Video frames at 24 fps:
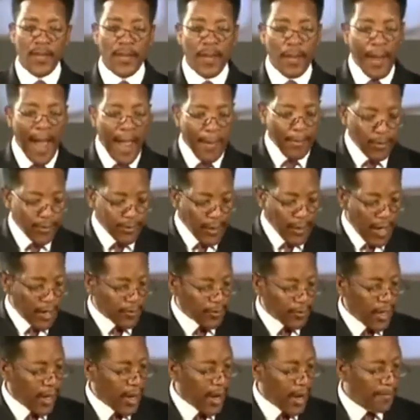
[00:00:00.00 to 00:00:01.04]
The Bible
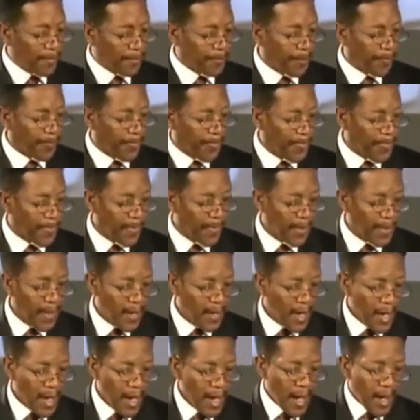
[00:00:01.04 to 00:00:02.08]
says here,
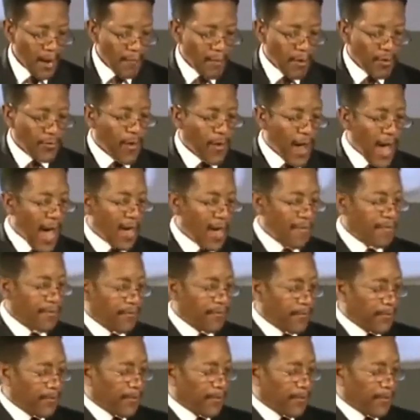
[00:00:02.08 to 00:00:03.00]
verse 5,